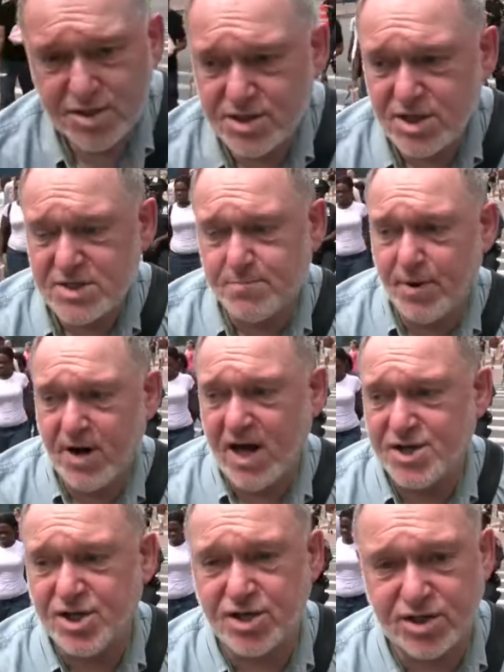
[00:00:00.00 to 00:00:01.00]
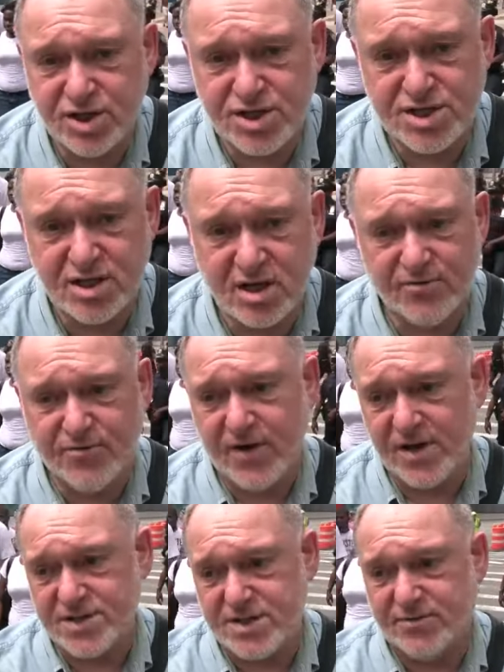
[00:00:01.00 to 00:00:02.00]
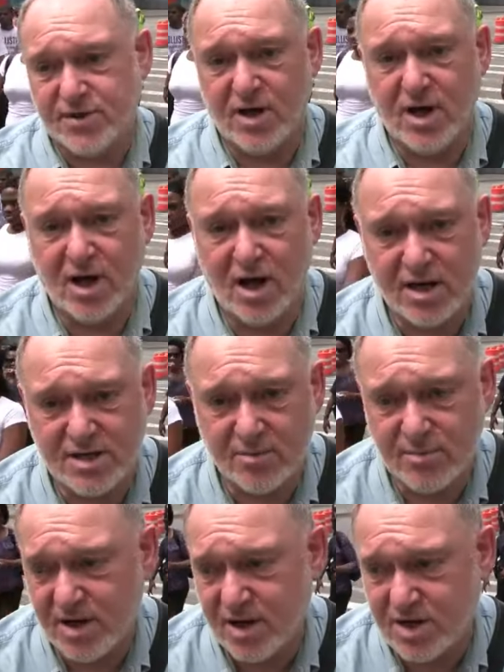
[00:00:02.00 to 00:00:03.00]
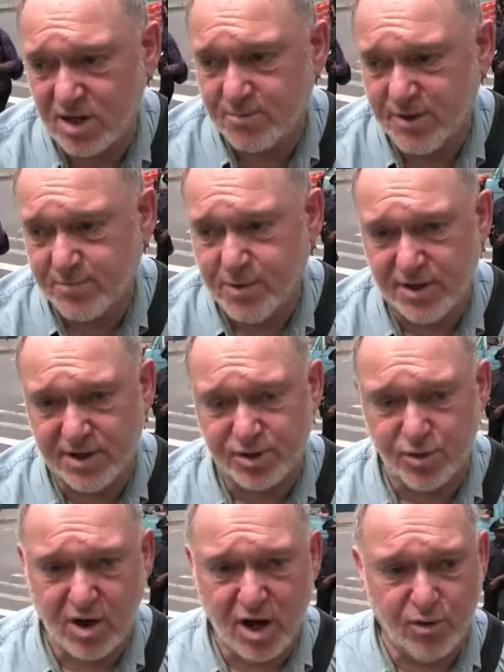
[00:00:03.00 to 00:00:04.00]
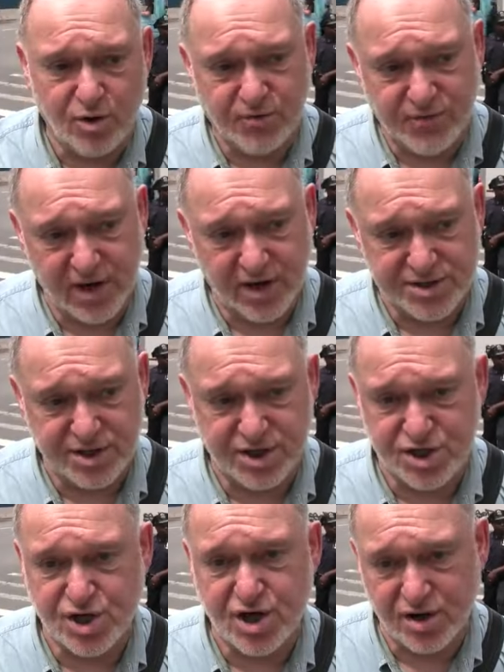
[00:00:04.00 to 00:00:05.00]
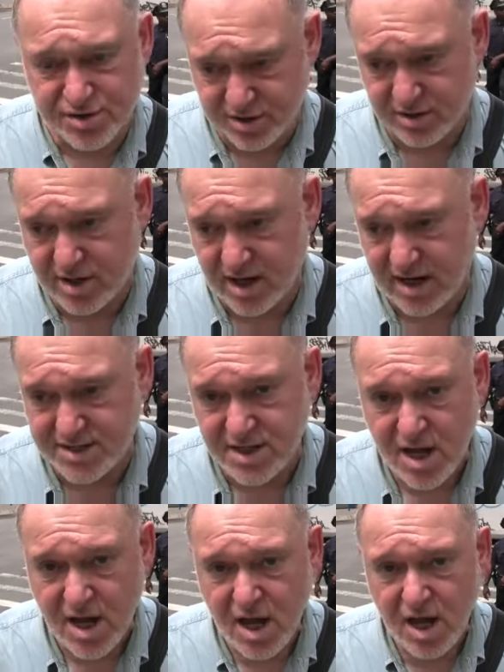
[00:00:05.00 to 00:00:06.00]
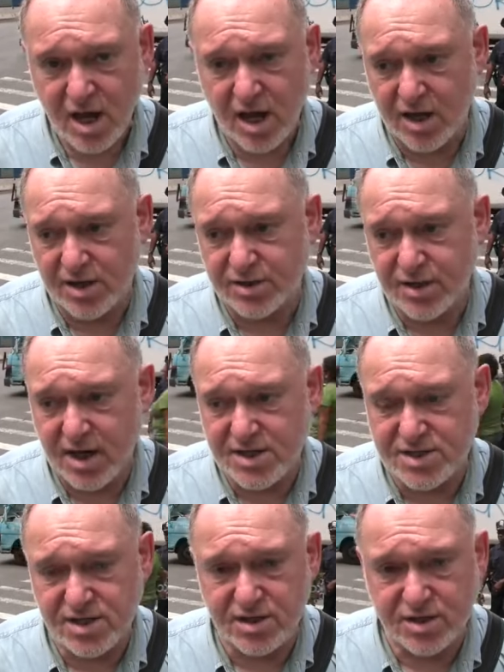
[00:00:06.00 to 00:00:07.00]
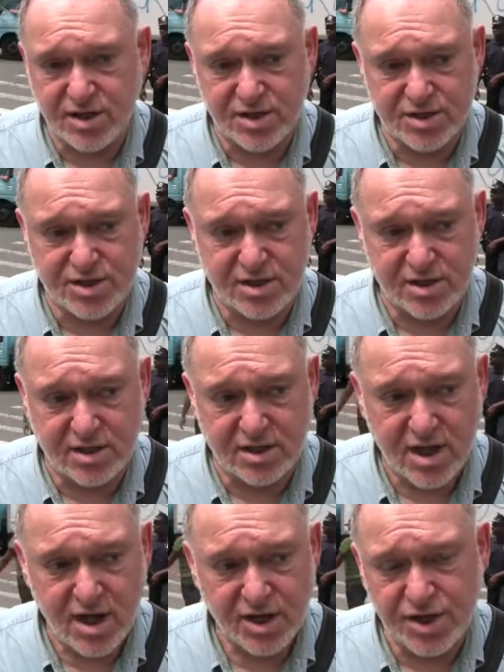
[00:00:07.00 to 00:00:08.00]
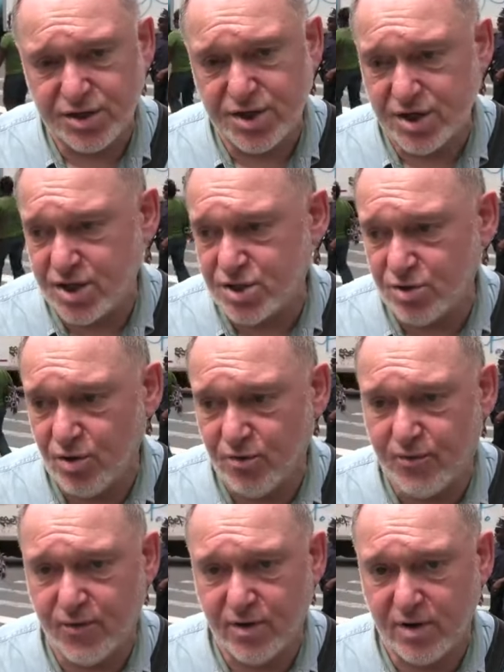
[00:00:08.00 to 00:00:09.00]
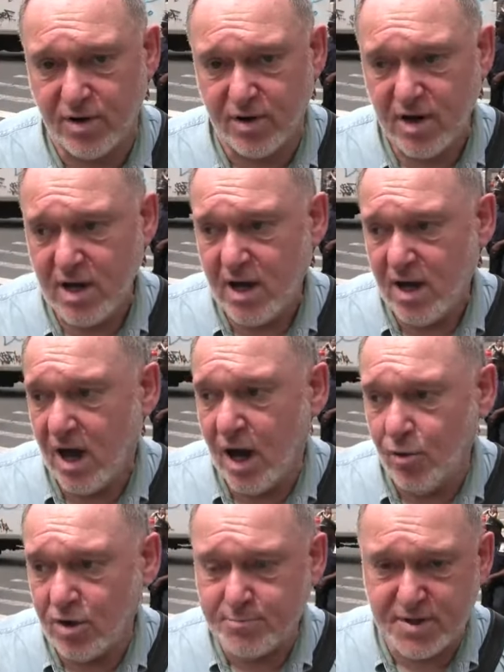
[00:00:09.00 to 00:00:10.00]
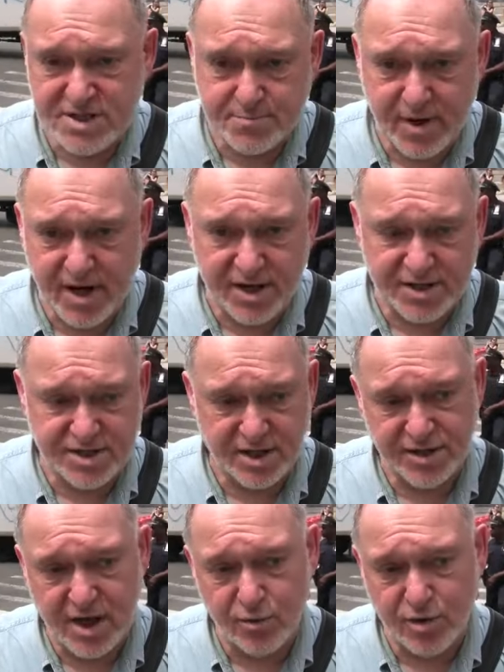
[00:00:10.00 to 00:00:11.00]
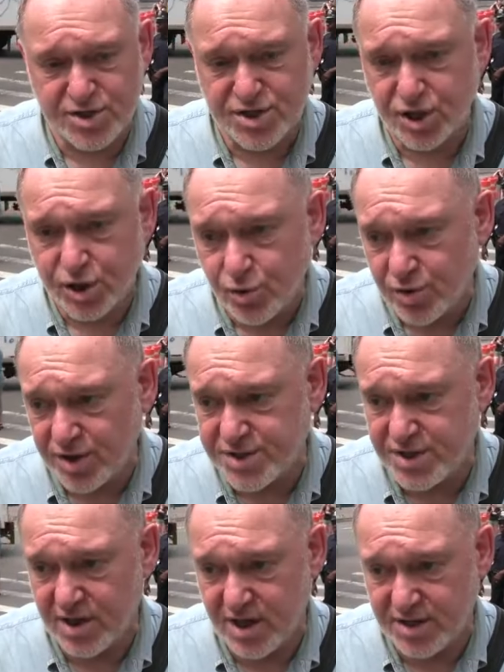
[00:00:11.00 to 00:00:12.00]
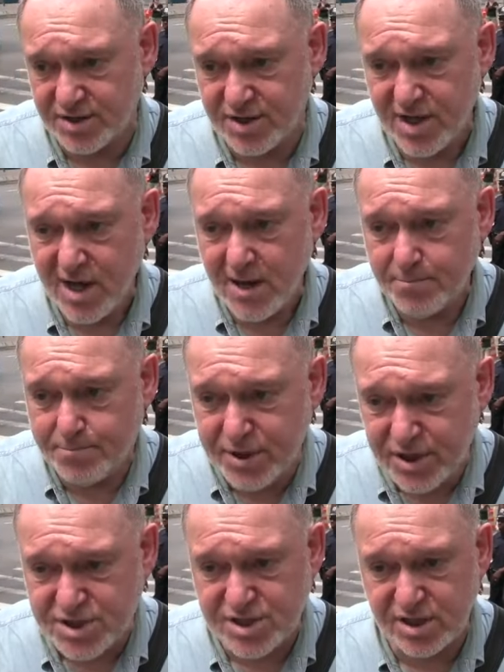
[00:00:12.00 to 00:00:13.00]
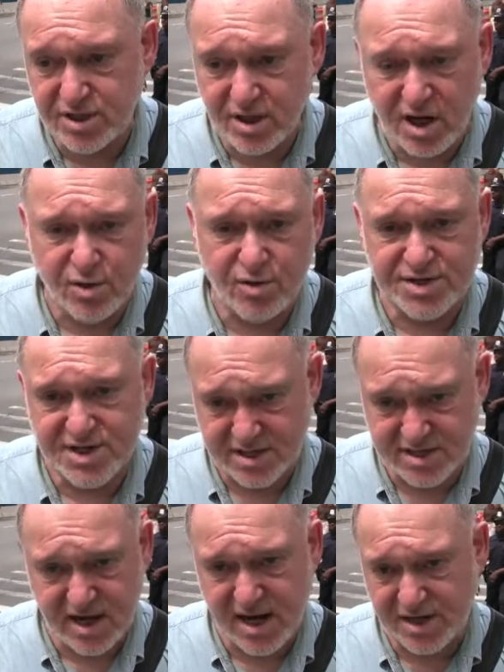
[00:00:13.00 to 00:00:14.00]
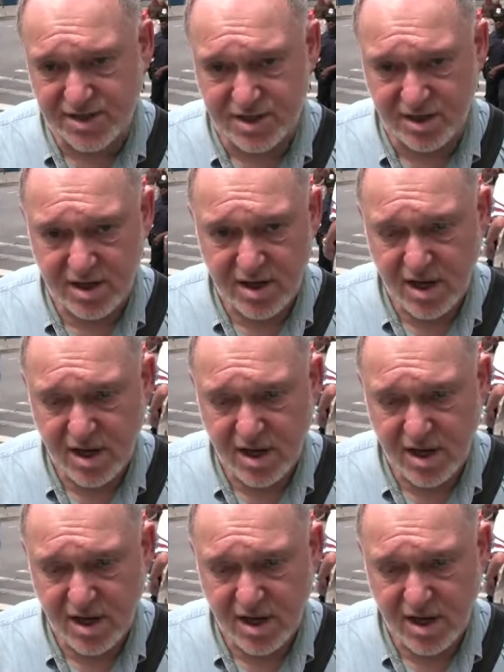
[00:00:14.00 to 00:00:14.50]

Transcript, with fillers: This project is offensive to uh, American people and to our feelings. It is hurting us. And I think in the interest of uh, our prosperity and our security and peace in our society,